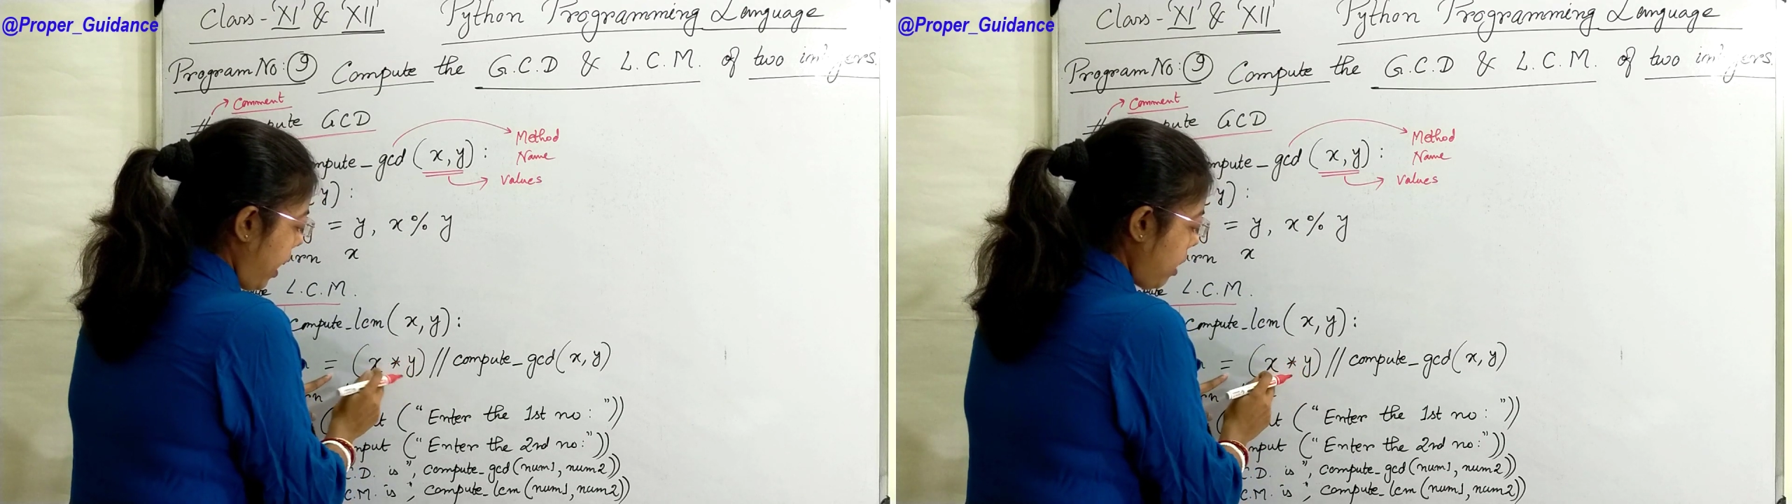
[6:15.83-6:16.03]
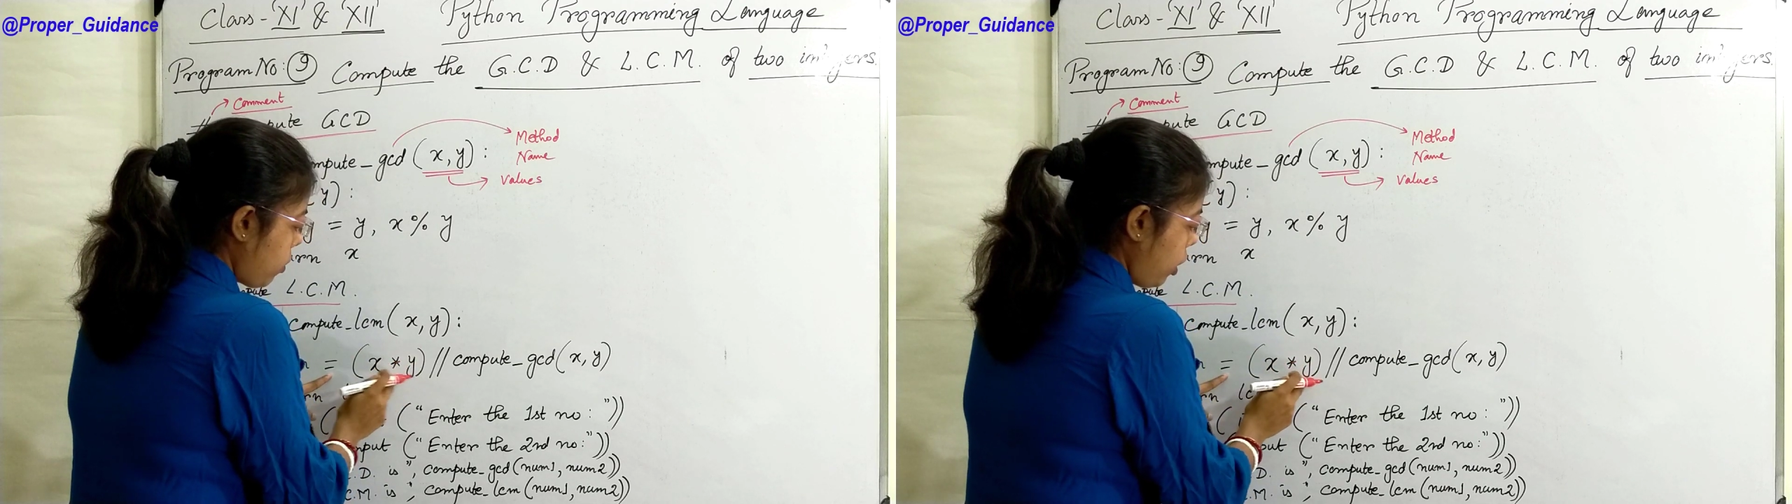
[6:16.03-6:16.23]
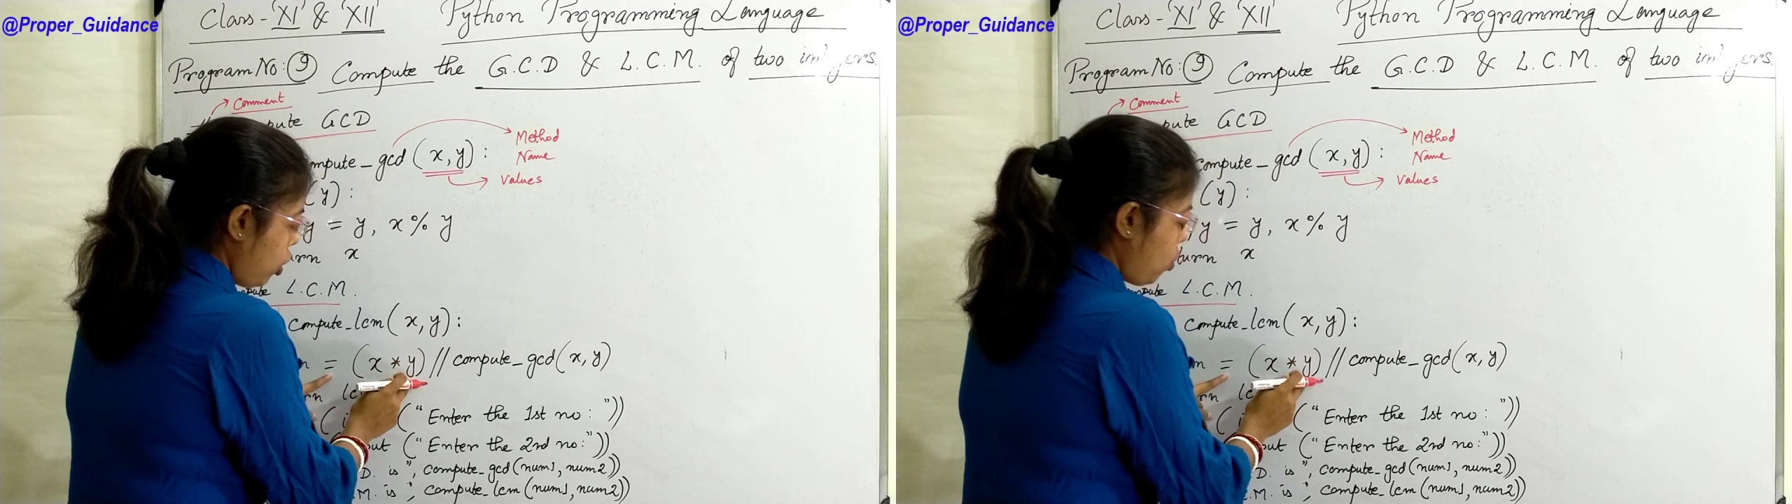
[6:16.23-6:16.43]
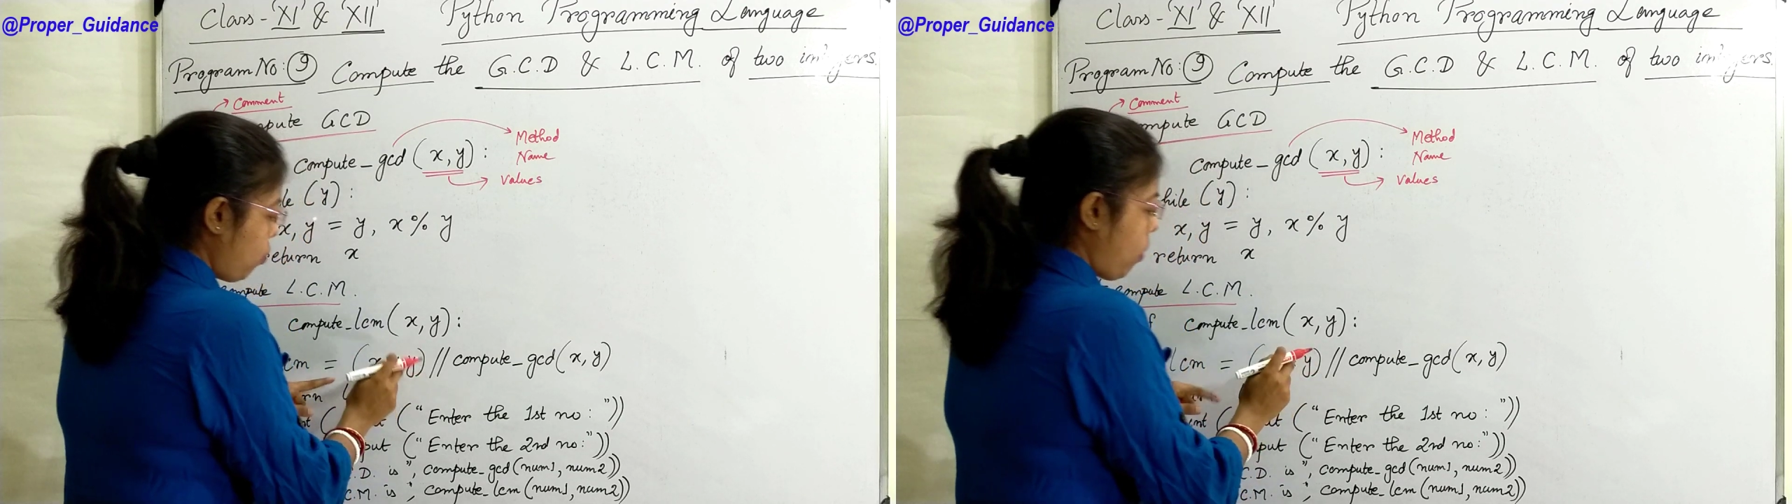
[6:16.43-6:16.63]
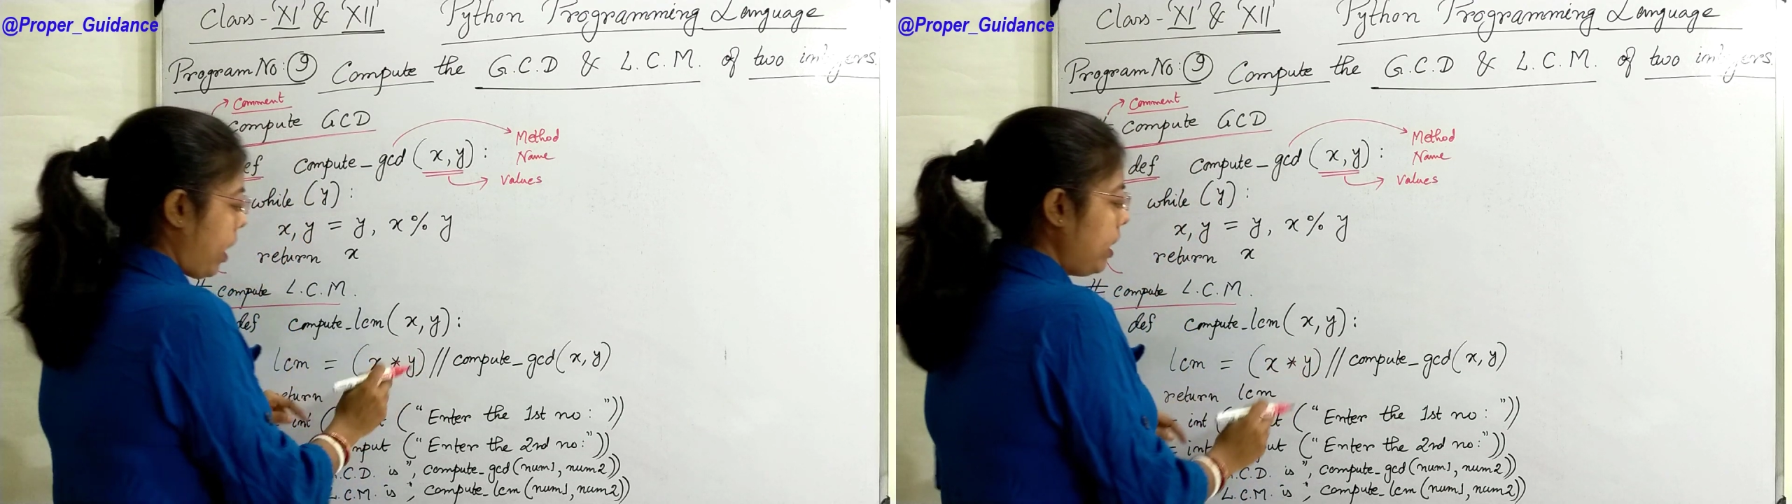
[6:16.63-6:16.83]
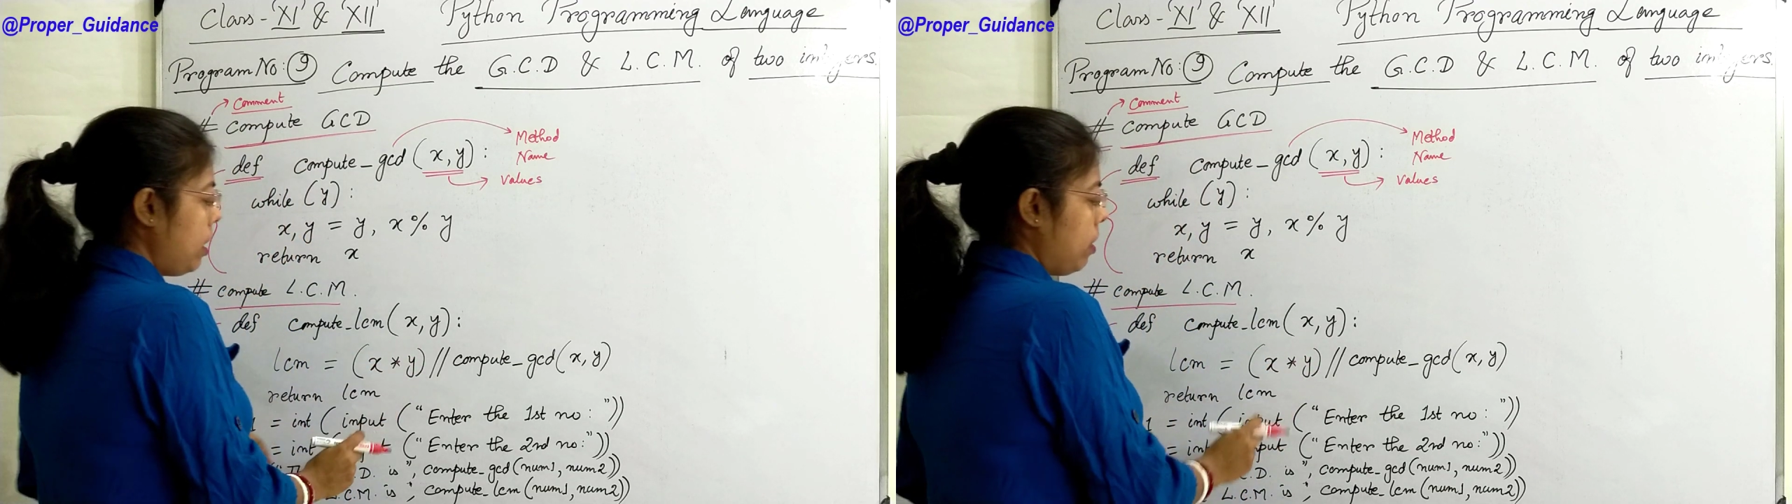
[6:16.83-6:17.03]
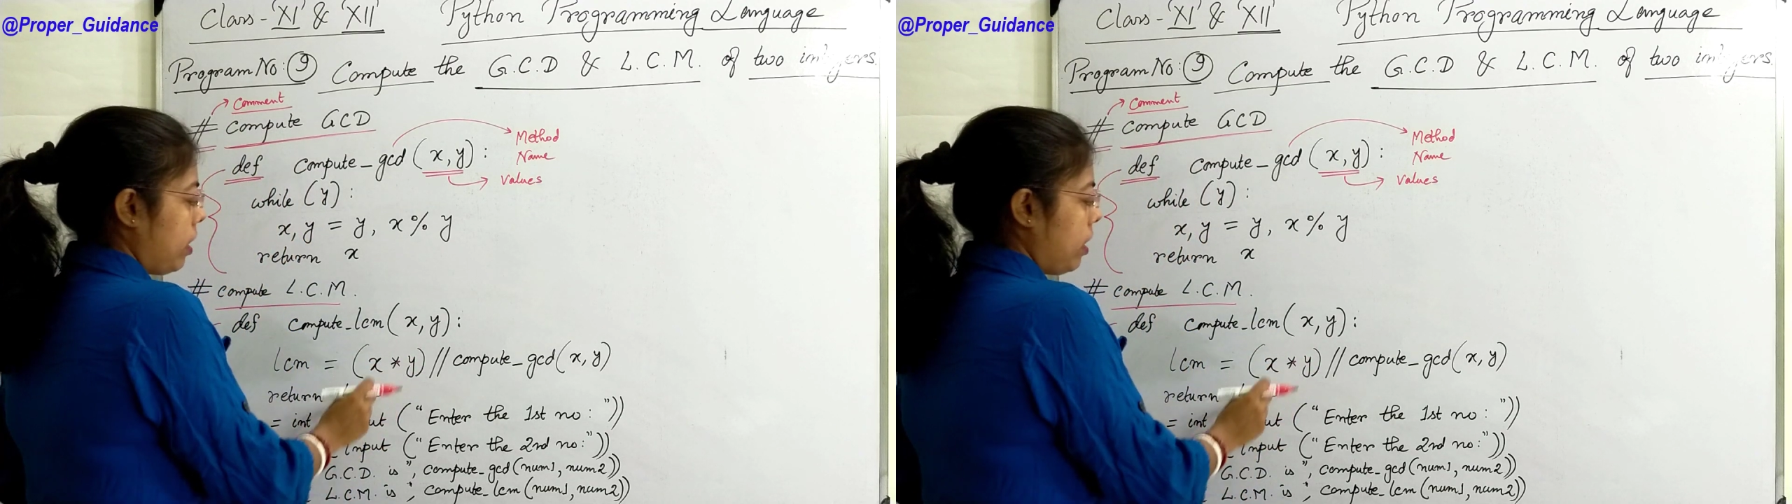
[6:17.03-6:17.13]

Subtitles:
x into y.